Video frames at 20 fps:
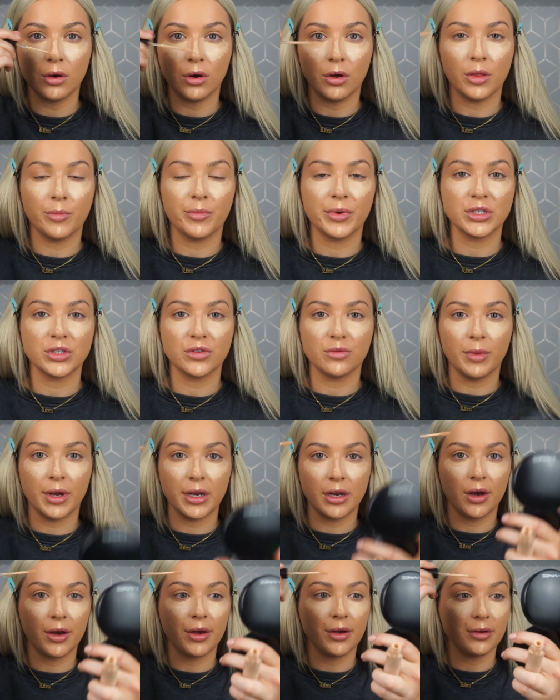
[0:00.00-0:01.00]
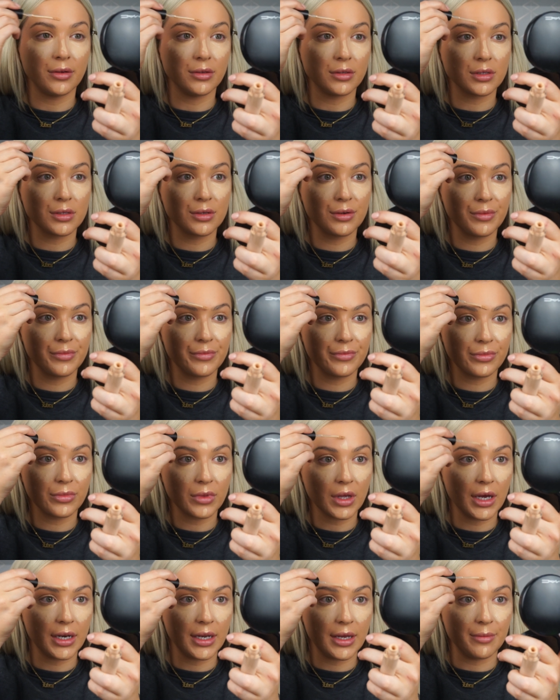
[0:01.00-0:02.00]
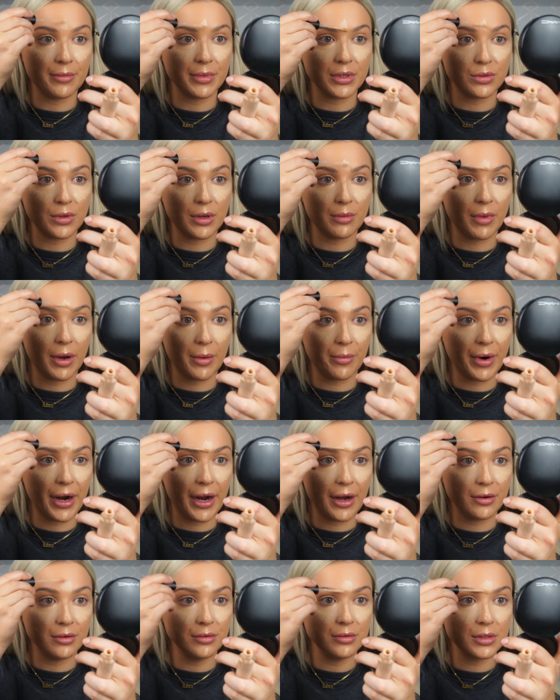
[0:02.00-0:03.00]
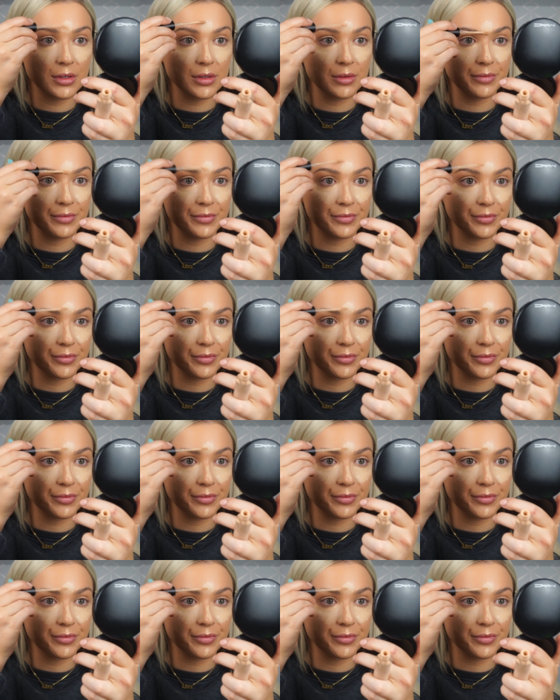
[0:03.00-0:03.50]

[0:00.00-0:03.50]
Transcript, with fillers: on the bridge of my nose, and in between my brows.